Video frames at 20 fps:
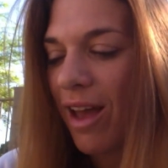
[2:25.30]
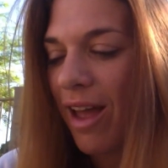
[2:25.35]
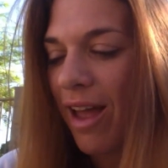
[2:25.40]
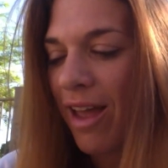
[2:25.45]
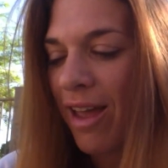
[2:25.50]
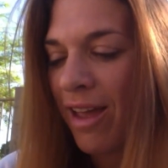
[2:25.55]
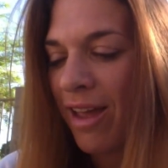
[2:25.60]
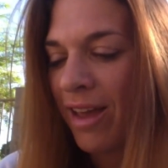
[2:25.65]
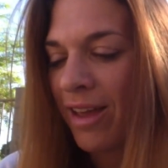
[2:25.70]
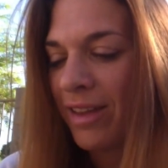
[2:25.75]

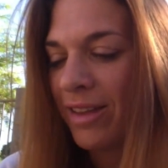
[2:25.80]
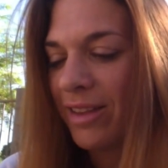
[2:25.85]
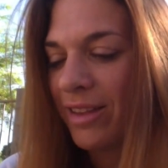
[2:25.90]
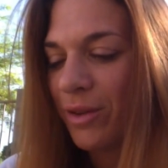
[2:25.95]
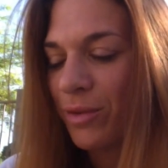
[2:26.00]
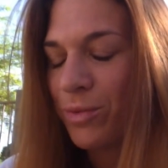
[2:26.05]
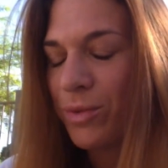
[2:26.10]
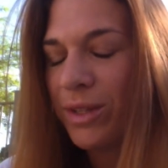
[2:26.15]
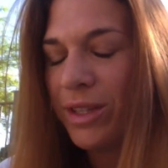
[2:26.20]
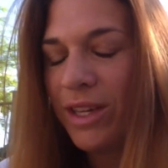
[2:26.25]
And
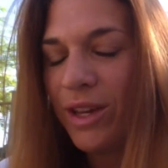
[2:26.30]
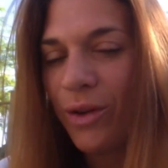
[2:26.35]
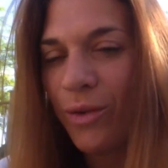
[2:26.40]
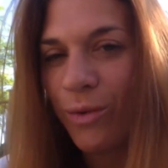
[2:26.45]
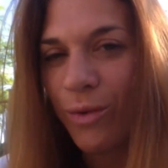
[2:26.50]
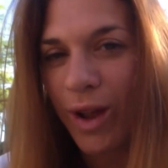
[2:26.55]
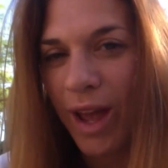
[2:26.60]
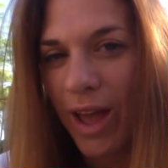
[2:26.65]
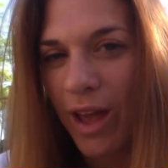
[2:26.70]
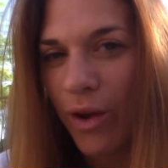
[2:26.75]
they're really
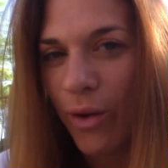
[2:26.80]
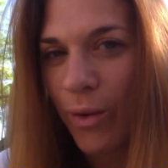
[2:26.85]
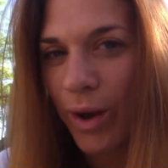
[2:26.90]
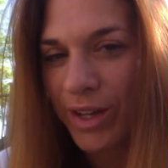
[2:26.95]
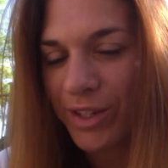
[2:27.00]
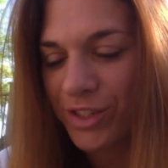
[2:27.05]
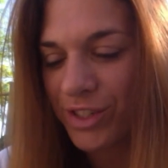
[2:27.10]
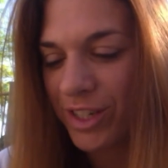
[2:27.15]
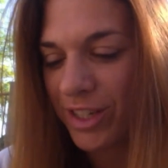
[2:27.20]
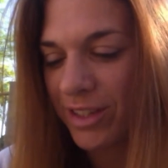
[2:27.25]
great
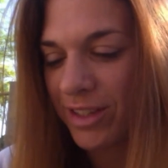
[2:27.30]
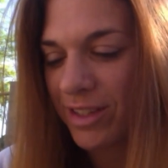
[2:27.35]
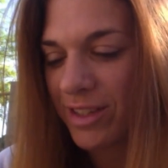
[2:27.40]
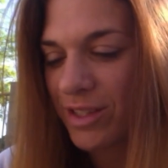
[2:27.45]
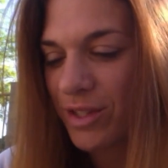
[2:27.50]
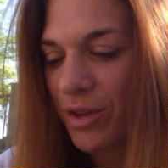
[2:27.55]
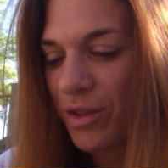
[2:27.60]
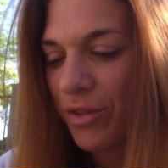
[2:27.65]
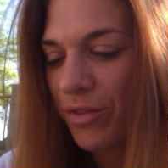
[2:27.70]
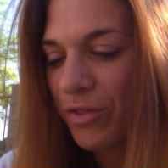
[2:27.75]
questions.
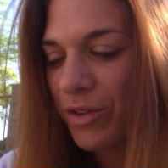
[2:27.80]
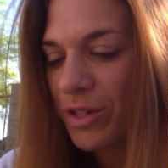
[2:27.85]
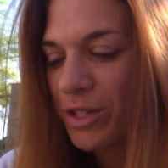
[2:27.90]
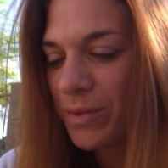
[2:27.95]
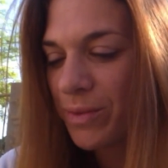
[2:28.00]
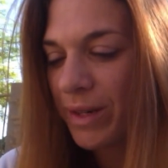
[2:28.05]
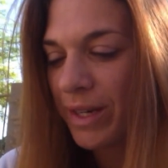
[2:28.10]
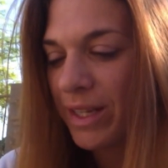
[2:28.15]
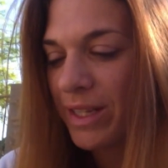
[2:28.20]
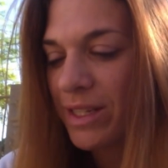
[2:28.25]
So the
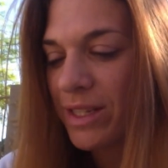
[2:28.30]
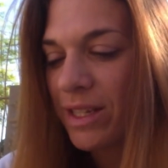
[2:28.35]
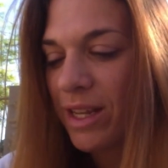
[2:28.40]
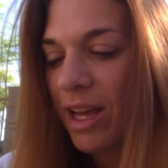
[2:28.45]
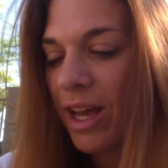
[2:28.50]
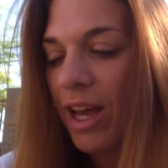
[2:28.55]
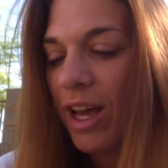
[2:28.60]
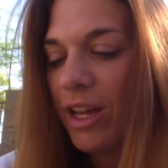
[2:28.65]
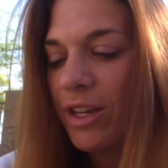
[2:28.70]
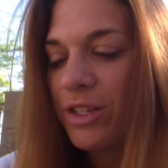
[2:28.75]
first one is,
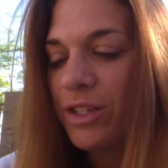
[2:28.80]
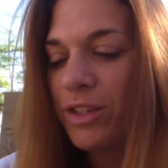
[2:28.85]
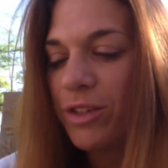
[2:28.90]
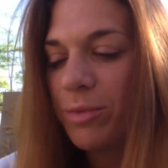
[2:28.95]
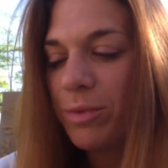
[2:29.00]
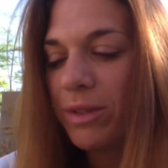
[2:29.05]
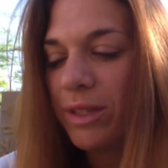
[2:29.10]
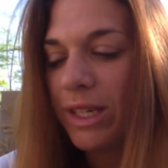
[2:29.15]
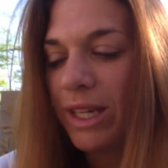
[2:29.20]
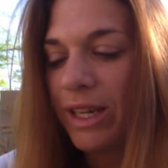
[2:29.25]
do you
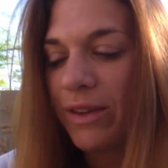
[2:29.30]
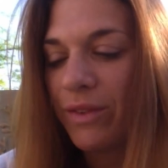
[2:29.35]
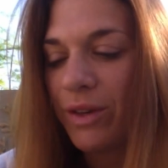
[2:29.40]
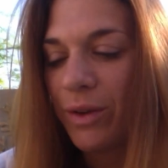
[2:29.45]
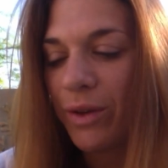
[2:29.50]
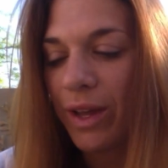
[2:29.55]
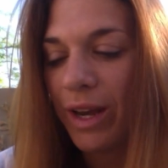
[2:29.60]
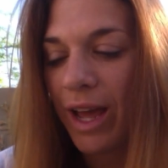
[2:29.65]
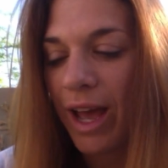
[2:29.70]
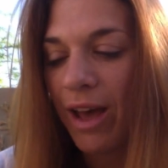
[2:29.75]
believe you
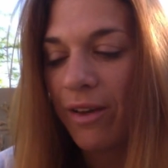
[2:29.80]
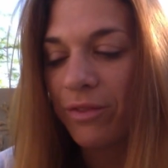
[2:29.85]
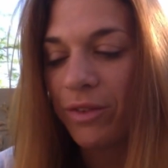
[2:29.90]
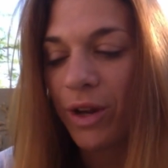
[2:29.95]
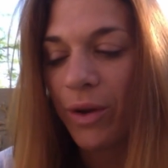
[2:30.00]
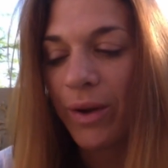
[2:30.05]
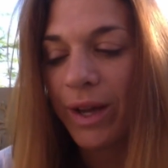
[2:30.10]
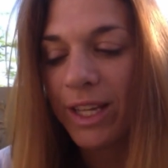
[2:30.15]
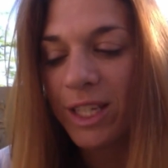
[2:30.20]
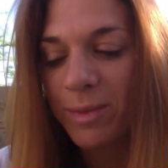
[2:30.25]
can have
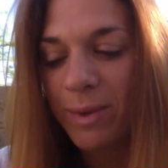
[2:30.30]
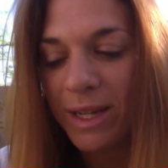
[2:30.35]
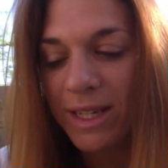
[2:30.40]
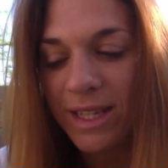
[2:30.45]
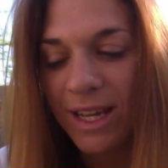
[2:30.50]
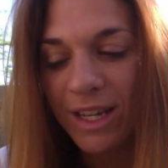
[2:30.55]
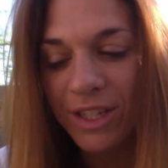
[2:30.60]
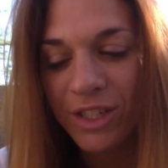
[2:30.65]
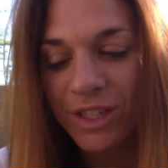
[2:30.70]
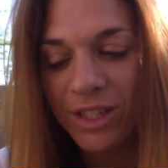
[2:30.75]
no
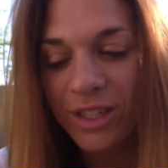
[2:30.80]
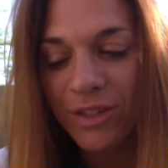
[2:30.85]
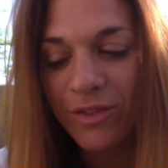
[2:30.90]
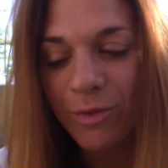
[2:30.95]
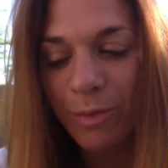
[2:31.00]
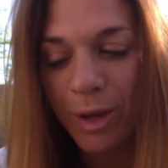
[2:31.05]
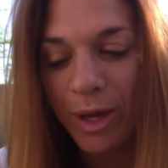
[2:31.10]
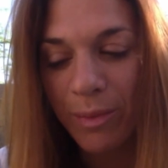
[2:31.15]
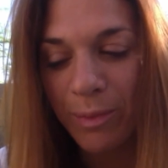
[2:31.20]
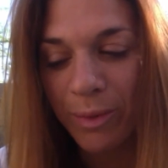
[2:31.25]
expectations
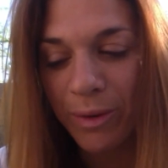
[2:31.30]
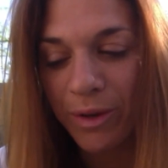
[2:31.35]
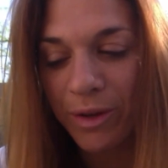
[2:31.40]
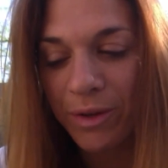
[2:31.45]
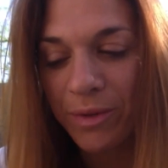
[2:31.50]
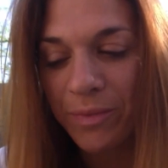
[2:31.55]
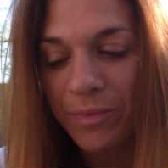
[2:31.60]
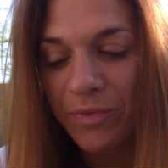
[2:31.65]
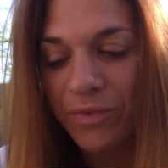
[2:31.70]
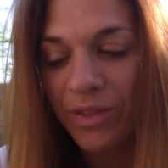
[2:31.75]
of
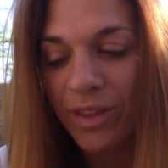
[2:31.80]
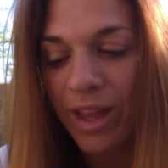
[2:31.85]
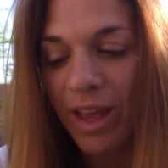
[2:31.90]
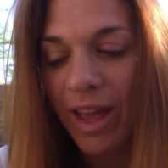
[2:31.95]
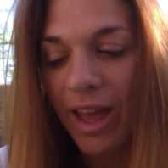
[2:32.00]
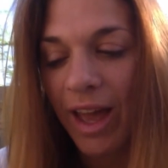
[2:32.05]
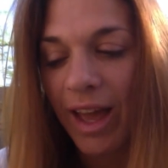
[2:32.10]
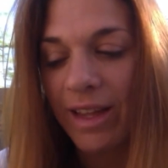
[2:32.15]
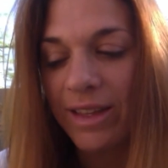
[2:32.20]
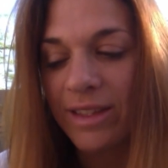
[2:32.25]
people
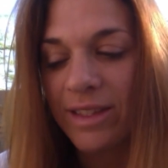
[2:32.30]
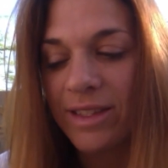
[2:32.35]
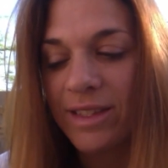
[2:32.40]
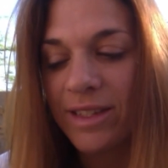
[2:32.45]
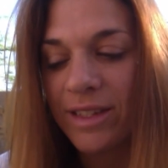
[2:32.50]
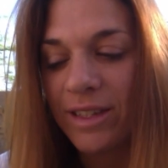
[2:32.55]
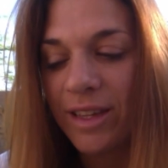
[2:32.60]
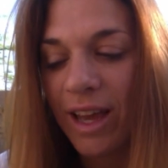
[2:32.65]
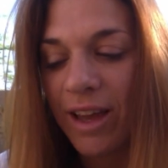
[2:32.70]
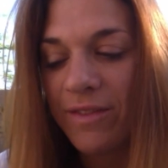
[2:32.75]
and
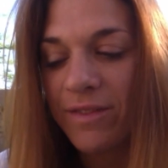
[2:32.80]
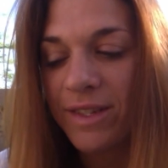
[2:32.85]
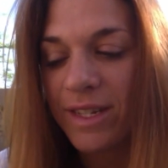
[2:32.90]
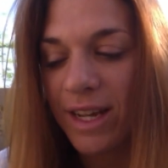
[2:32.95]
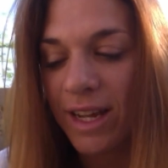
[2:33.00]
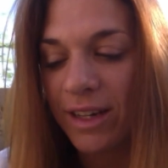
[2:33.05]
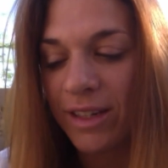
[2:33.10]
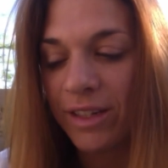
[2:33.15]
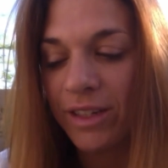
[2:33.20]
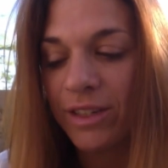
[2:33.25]
still have
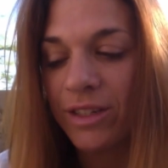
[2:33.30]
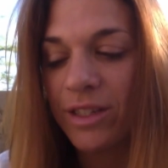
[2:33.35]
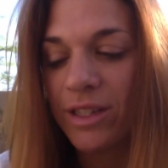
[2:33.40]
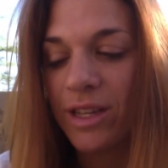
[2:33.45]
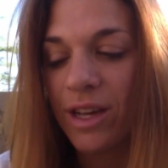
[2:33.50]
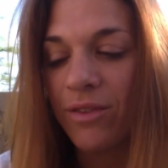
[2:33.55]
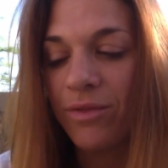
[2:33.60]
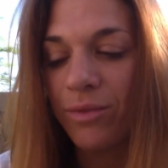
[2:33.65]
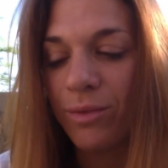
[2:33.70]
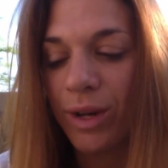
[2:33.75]
standards
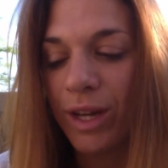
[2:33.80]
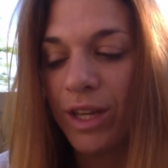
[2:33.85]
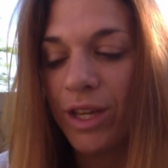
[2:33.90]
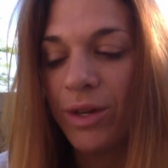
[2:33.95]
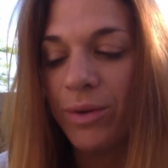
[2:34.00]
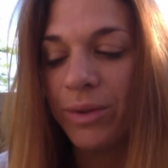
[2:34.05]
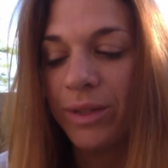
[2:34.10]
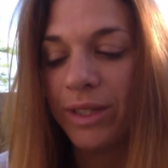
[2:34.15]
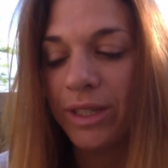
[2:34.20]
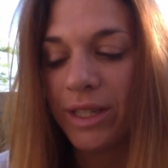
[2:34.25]
of what
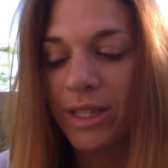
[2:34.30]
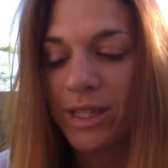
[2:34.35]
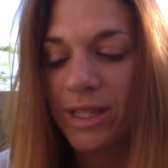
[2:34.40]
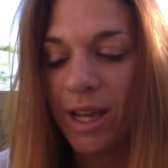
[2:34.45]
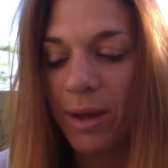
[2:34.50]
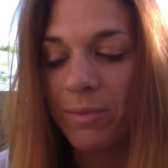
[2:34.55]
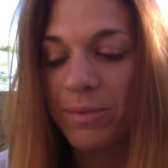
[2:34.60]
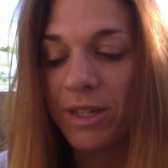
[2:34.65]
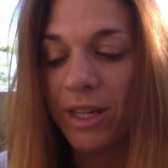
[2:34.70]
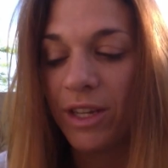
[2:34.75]
you will
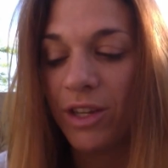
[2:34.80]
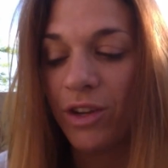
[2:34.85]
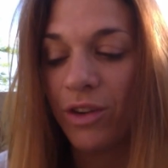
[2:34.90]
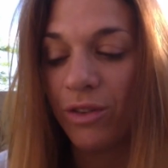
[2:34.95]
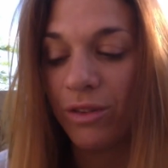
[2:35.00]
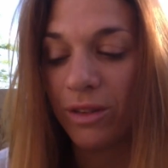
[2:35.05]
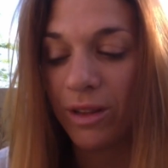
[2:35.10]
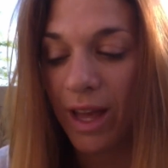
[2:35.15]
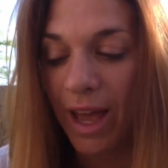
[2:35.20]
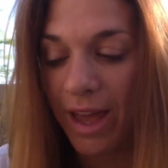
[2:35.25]
accept in
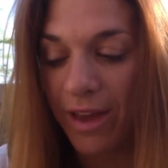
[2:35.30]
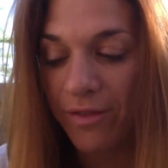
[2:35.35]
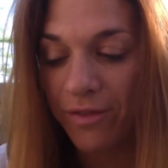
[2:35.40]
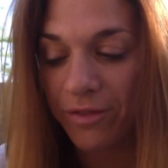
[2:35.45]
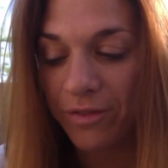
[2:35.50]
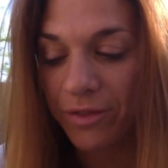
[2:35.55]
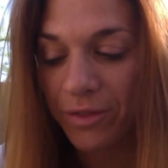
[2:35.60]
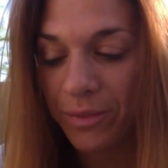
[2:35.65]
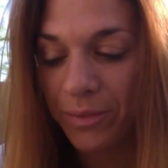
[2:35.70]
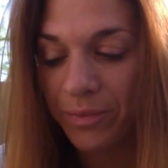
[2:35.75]
your
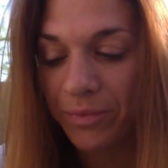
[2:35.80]
life?